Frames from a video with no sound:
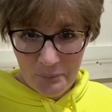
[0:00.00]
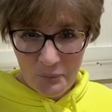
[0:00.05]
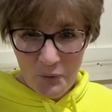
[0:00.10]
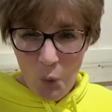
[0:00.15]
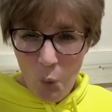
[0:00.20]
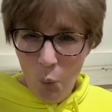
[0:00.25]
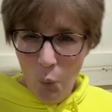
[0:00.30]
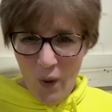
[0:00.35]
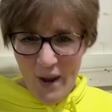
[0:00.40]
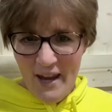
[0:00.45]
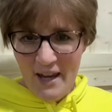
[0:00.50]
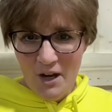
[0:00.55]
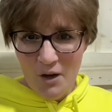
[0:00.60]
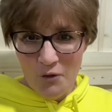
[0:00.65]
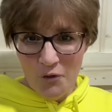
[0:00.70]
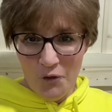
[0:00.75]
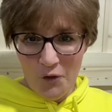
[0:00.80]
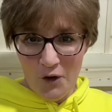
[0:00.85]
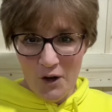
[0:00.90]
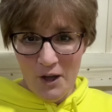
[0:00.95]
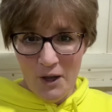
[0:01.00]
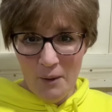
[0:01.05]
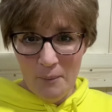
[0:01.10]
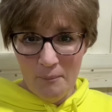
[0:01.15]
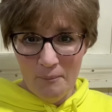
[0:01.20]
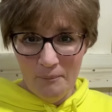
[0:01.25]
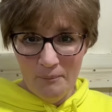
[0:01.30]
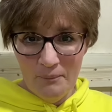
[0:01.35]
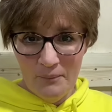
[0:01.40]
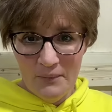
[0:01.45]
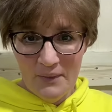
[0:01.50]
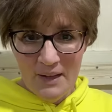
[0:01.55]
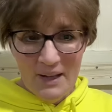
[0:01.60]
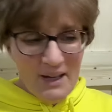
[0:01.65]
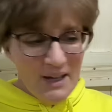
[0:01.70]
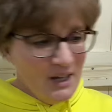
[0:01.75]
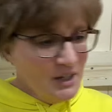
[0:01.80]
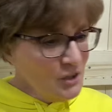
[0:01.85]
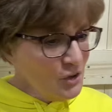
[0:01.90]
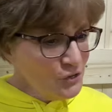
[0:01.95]
Waiting for him.
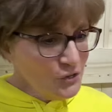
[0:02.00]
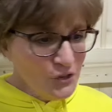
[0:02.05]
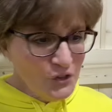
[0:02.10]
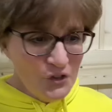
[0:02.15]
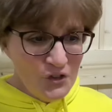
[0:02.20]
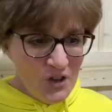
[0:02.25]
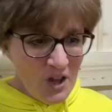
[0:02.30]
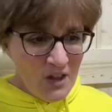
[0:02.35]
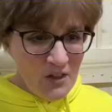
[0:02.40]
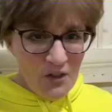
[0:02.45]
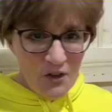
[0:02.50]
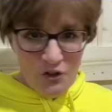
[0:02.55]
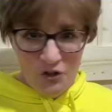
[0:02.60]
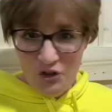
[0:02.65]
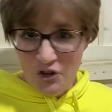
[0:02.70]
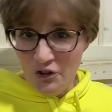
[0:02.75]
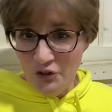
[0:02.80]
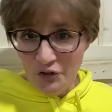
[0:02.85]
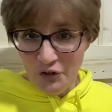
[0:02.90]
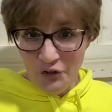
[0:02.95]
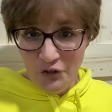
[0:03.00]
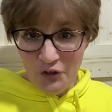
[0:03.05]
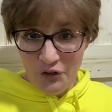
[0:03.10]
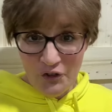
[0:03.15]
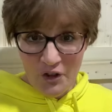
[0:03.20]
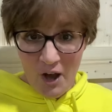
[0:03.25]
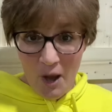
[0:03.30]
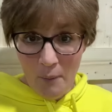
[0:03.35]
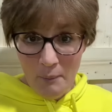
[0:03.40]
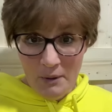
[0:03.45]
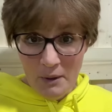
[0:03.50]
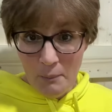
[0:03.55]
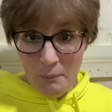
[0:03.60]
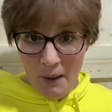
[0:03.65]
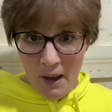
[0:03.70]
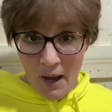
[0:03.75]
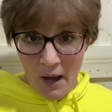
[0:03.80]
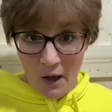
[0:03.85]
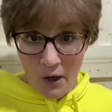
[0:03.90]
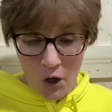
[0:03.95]
It doesn't say that Jesus is coming
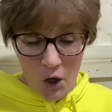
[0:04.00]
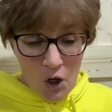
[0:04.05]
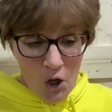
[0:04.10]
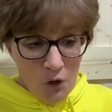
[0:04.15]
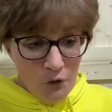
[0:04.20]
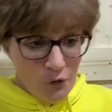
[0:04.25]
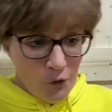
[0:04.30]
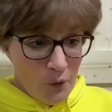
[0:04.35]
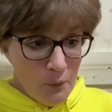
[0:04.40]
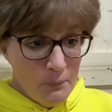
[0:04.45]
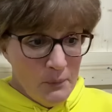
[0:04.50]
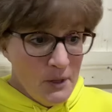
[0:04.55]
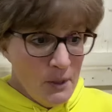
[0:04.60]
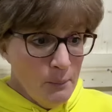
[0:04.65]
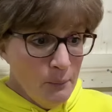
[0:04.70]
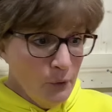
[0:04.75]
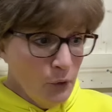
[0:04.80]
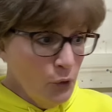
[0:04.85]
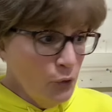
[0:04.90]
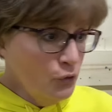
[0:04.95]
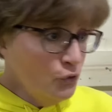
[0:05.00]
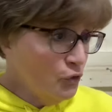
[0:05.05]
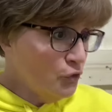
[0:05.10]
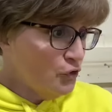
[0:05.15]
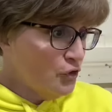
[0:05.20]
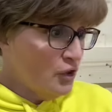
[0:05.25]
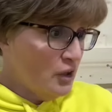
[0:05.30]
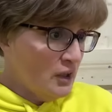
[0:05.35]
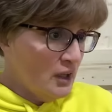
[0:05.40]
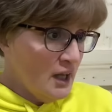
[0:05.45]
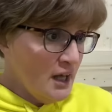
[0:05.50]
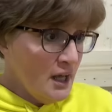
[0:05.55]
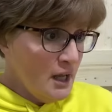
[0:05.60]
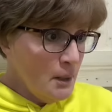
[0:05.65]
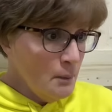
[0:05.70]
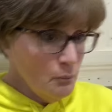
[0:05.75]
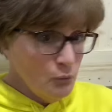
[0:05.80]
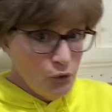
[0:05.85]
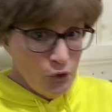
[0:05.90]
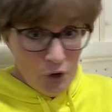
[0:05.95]
back for a people who just
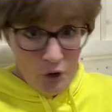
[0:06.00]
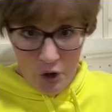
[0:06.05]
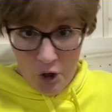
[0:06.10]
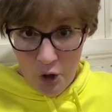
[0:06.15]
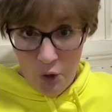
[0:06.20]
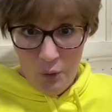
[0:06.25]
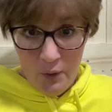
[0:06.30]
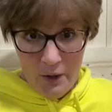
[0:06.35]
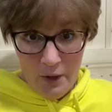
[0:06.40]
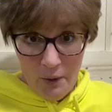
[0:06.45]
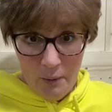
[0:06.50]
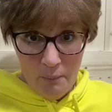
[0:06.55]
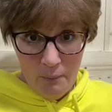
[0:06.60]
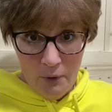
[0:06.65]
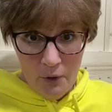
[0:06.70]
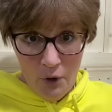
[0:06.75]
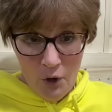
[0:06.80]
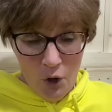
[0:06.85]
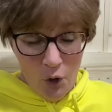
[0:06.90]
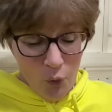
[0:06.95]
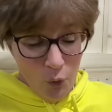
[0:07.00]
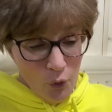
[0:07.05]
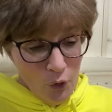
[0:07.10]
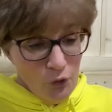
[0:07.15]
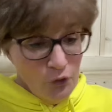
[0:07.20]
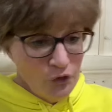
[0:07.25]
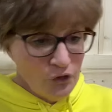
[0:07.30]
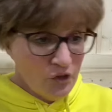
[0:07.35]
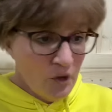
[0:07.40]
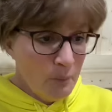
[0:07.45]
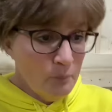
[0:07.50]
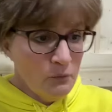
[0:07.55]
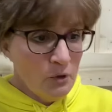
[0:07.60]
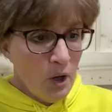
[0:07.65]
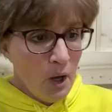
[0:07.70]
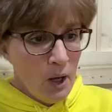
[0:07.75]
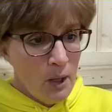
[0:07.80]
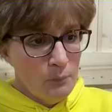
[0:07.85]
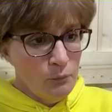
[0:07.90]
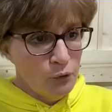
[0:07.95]
claim to know him or who
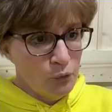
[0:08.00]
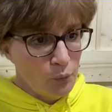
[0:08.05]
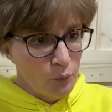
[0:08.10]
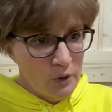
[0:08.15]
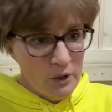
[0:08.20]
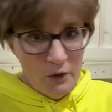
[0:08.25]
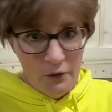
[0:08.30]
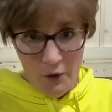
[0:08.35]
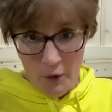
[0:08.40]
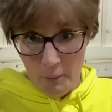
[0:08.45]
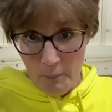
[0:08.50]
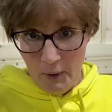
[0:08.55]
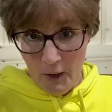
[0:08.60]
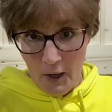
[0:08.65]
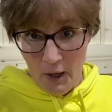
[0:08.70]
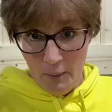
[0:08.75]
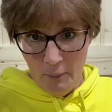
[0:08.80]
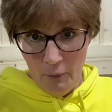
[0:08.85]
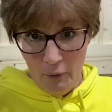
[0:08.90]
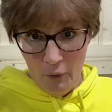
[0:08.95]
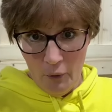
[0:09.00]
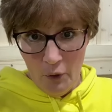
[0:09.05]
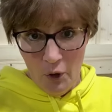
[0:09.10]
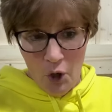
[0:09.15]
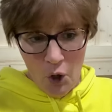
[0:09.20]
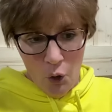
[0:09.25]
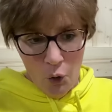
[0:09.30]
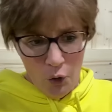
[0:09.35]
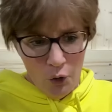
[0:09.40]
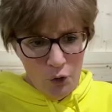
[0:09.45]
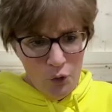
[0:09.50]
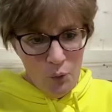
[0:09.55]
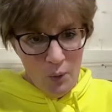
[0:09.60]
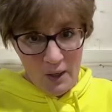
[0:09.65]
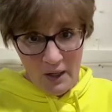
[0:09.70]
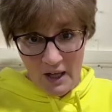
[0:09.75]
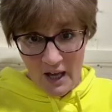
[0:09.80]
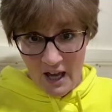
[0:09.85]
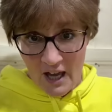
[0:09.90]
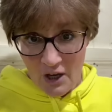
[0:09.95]
sometimes read their Bible or who
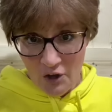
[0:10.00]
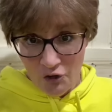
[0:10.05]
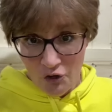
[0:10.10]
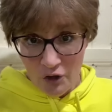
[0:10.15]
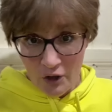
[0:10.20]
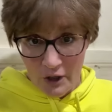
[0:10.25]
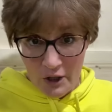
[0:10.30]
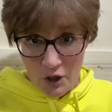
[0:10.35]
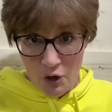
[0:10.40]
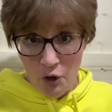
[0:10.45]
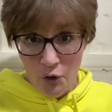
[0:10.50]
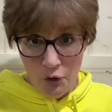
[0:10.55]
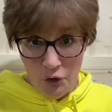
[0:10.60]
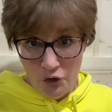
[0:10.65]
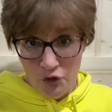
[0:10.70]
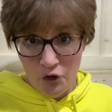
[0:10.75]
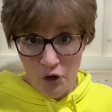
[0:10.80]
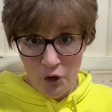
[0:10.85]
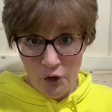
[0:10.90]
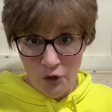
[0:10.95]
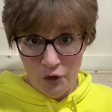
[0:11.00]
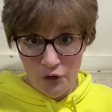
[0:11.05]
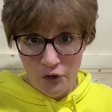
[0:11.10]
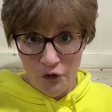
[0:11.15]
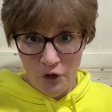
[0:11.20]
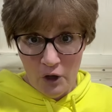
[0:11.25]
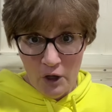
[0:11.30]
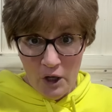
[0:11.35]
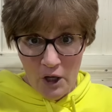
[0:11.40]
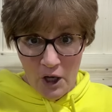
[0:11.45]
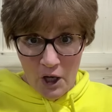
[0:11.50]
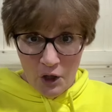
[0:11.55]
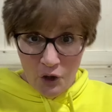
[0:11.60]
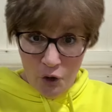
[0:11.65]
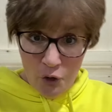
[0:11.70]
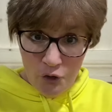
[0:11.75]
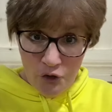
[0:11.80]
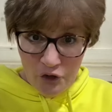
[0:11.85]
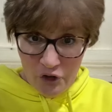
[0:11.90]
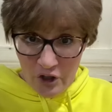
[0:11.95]
occasionally go to church. No,
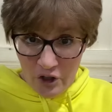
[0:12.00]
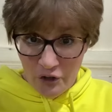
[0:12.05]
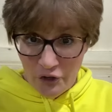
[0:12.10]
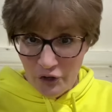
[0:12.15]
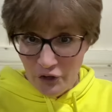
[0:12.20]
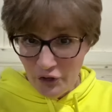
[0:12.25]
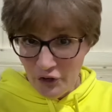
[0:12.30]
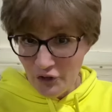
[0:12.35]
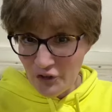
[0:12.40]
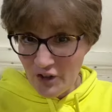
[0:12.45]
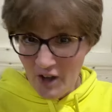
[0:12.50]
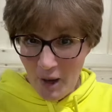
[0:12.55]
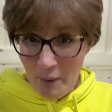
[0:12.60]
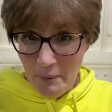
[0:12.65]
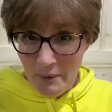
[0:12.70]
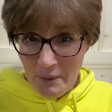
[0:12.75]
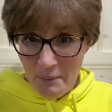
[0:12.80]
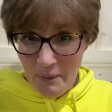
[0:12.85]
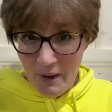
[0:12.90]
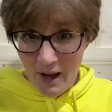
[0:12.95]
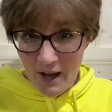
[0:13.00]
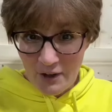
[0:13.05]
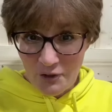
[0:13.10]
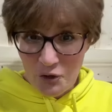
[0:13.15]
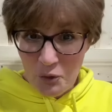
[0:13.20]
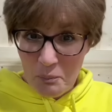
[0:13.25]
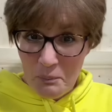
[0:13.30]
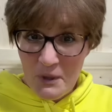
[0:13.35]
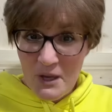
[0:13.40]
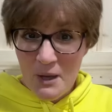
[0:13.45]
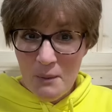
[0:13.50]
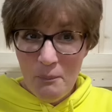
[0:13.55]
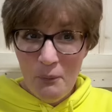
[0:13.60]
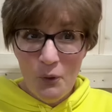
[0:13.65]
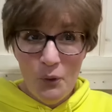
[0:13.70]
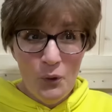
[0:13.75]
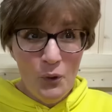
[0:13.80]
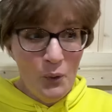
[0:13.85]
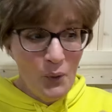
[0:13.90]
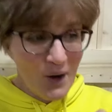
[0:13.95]
Jesus is coming back to people
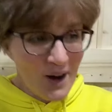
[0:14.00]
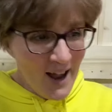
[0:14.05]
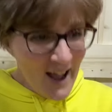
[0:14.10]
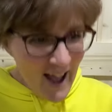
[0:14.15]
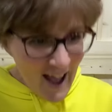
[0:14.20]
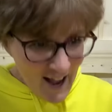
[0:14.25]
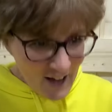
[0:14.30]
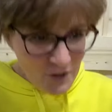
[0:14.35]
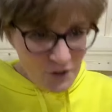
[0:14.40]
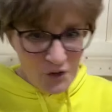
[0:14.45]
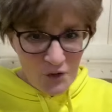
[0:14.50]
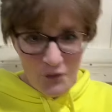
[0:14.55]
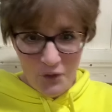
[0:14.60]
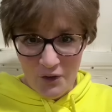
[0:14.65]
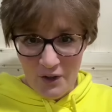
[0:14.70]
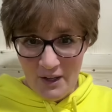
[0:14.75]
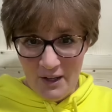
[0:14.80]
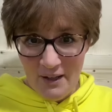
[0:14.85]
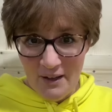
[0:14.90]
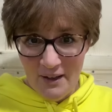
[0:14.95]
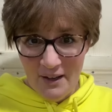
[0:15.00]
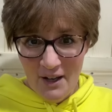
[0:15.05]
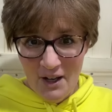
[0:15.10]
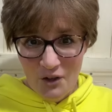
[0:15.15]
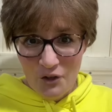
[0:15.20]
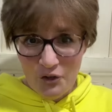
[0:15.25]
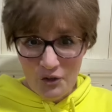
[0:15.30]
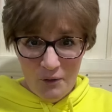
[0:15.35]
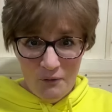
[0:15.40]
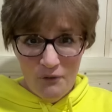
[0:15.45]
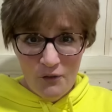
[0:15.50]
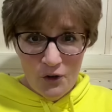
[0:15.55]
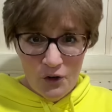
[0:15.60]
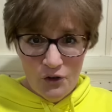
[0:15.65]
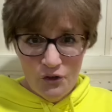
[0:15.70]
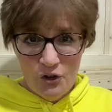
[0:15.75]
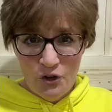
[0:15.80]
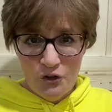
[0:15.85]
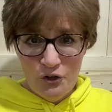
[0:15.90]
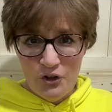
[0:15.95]
who are actively, some
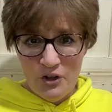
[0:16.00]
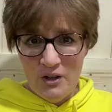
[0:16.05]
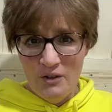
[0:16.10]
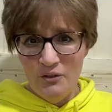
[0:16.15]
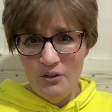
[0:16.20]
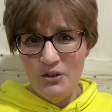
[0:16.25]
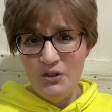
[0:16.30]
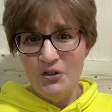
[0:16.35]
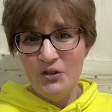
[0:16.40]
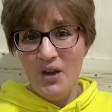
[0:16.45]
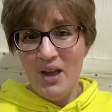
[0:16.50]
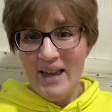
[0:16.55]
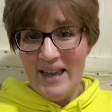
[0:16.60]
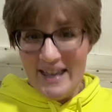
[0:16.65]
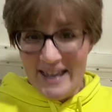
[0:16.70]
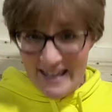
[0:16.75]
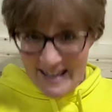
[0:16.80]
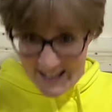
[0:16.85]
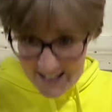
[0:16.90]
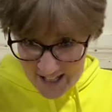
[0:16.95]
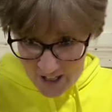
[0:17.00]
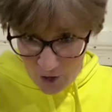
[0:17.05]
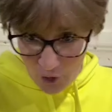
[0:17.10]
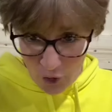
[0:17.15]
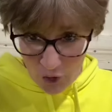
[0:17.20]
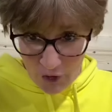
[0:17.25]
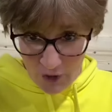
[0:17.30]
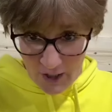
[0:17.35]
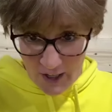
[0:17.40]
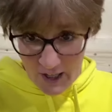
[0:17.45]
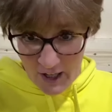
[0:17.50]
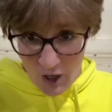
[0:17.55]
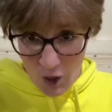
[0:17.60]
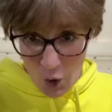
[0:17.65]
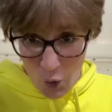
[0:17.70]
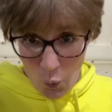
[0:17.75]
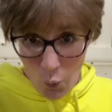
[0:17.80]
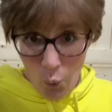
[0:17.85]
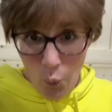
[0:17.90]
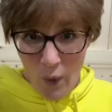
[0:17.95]
versions even say eagerly,
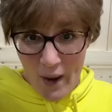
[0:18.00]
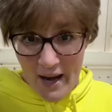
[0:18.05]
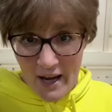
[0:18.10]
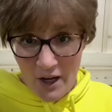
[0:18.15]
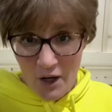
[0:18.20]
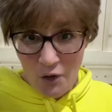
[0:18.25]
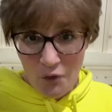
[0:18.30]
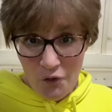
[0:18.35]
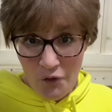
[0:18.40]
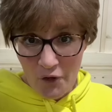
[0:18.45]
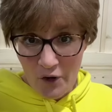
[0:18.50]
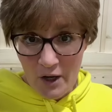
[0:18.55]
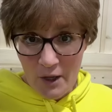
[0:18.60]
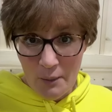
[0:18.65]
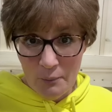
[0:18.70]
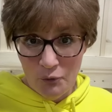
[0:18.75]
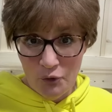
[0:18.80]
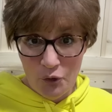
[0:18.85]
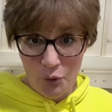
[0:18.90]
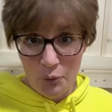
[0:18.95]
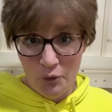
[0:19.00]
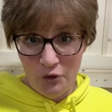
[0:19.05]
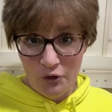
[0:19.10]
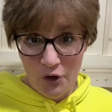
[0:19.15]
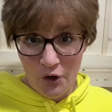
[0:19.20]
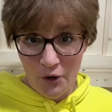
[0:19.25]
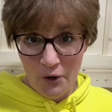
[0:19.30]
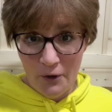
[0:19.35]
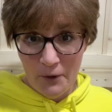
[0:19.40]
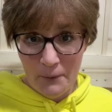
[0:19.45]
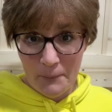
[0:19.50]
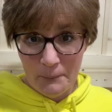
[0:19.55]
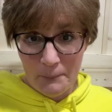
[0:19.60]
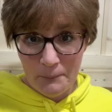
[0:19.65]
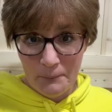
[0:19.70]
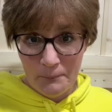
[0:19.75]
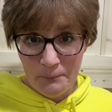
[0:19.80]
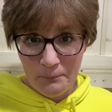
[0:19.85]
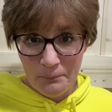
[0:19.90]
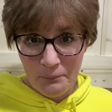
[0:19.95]
waiting for him to return.
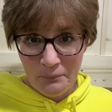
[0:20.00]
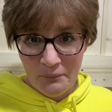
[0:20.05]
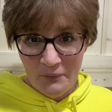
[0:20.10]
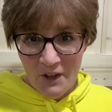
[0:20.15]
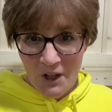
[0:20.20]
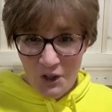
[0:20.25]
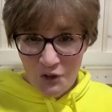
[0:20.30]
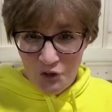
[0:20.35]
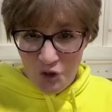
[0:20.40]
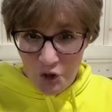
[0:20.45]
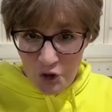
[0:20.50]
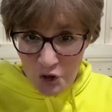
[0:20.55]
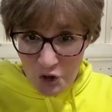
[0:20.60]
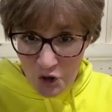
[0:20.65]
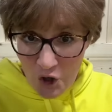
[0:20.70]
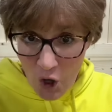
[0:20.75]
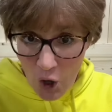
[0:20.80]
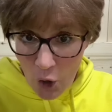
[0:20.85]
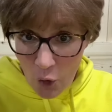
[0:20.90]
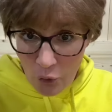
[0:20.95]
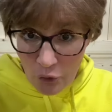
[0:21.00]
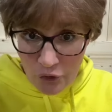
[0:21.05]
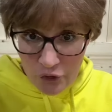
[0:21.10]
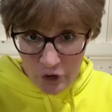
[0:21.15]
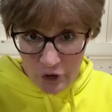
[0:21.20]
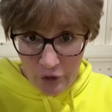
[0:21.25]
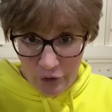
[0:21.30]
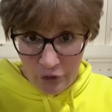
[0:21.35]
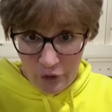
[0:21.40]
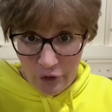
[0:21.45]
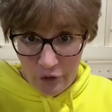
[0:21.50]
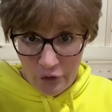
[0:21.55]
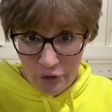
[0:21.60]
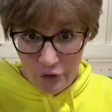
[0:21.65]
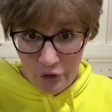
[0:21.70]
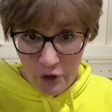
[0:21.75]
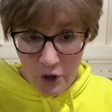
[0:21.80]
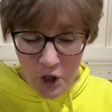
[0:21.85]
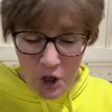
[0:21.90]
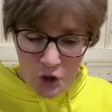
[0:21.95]
To know Jesus,
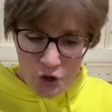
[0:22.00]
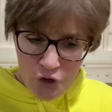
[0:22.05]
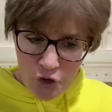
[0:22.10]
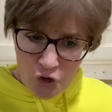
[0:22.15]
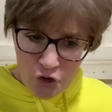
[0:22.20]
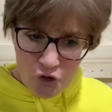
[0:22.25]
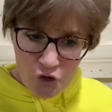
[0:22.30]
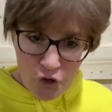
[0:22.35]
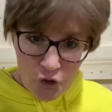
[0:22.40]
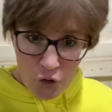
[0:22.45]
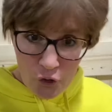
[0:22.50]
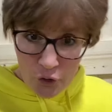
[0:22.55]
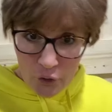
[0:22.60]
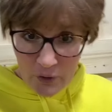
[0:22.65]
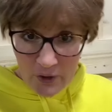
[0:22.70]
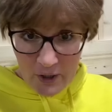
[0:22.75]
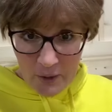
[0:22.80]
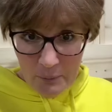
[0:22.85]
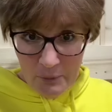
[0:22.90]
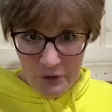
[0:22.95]
to truly be